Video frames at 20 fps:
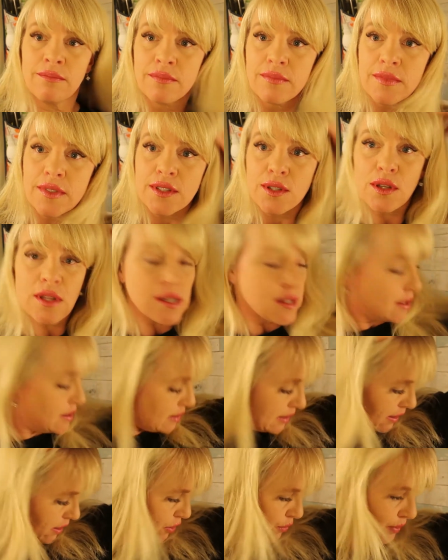so this is
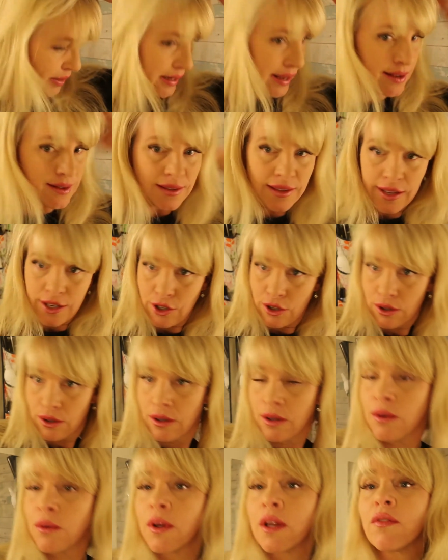like 3 days later,
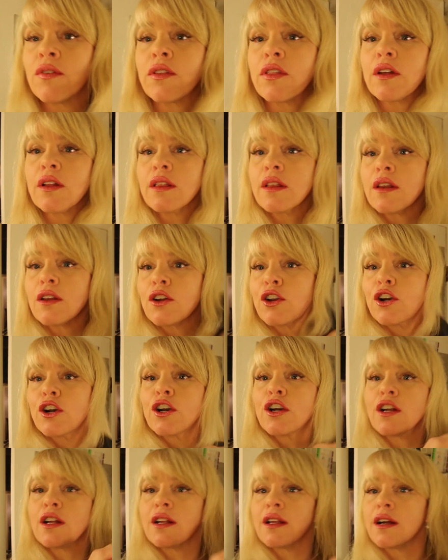whatever the little
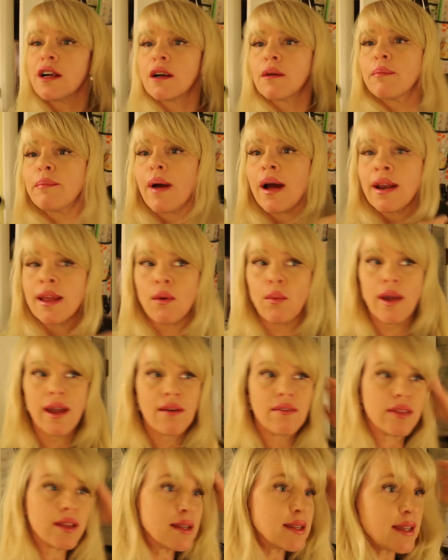curl or body
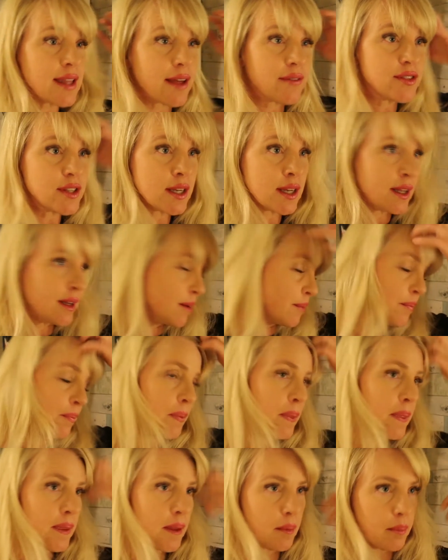wave that's left in it.
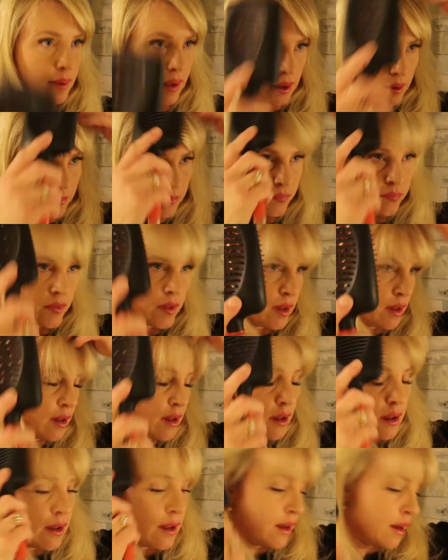But,
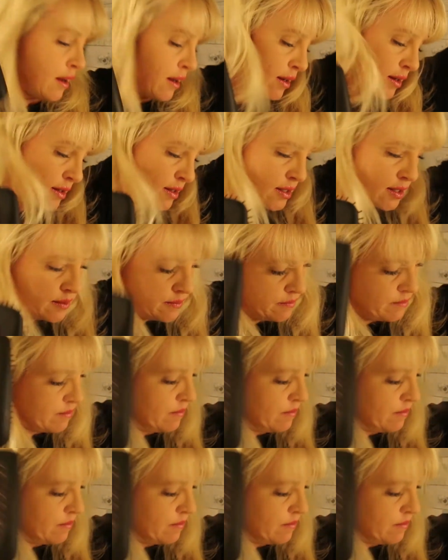and